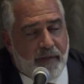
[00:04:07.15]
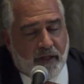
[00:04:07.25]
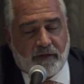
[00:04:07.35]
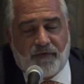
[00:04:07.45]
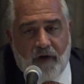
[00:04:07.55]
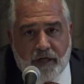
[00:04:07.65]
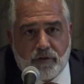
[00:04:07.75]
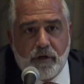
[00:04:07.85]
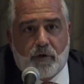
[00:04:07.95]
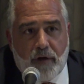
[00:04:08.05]
But the
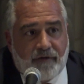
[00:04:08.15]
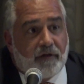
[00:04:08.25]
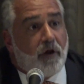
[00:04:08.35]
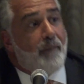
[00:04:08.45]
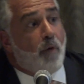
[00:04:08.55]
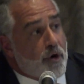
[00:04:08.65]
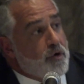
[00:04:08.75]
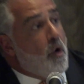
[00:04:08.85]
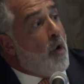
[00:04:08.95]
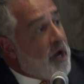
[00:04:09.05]
fracturing creates a lot more
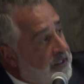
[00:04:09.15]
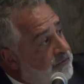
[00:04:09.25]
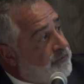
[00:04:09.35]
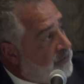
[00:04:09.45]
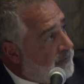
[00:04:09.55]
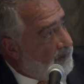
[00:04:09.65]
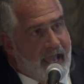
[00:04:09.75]
noise.